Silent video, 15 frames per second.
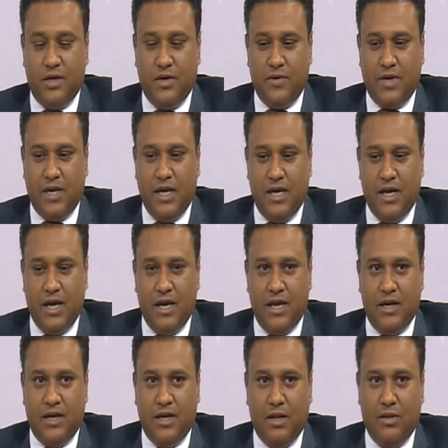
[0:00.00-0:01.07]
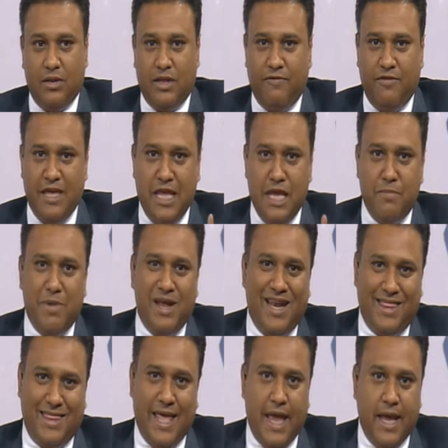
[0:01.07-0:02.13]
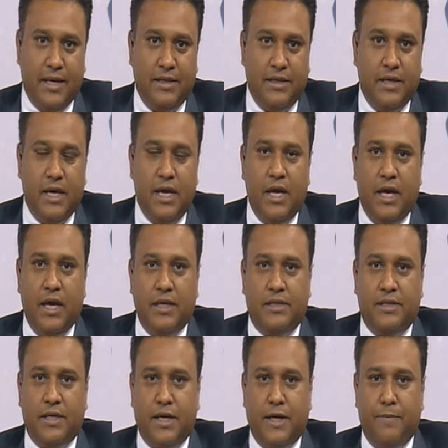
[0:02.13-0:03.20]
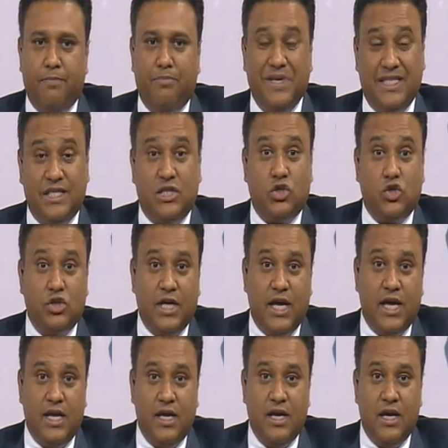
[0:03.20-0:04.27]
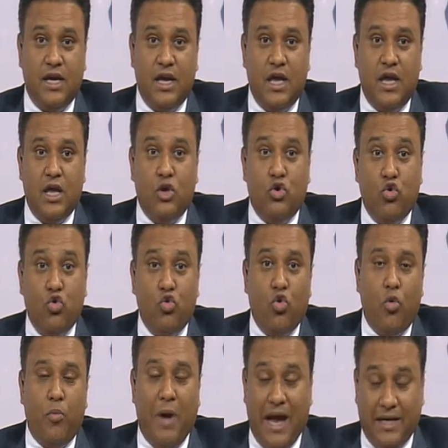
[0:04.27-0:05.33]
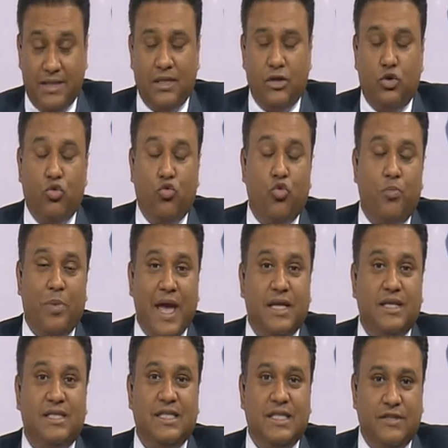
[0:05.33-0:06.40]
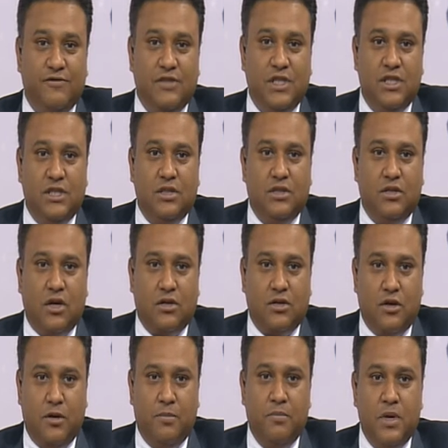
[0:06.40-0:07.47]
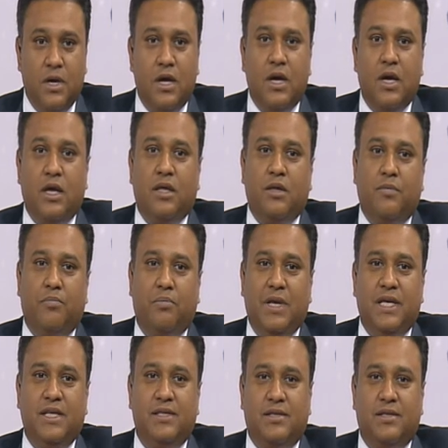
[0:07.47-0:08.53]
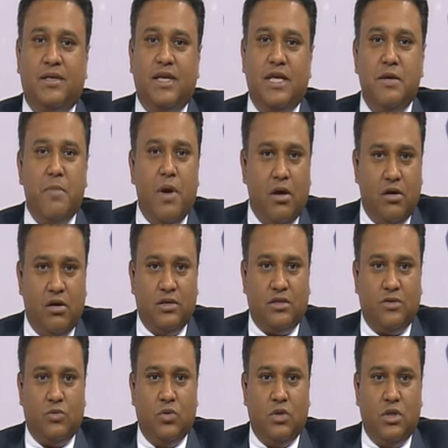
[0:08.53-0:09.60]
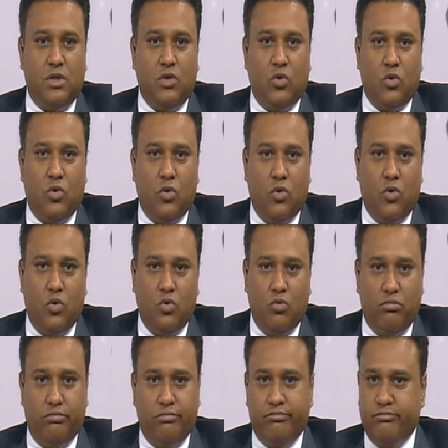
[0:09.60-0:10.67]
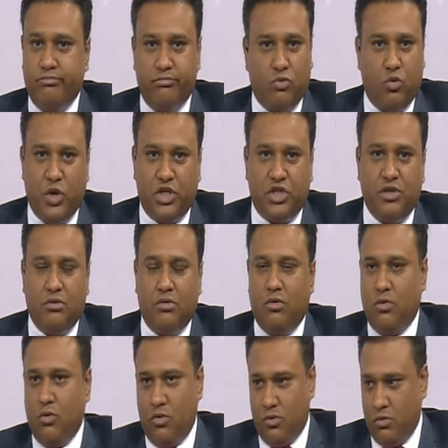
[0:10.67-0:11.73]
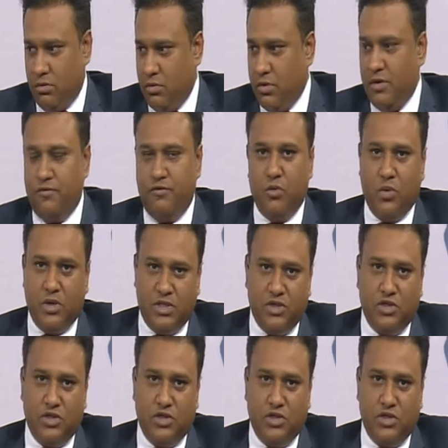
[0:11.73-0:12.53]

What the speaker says: okay, and I'll give the email at the end. It's business today, europe@europentv.com. Please email us with your question, or if you want his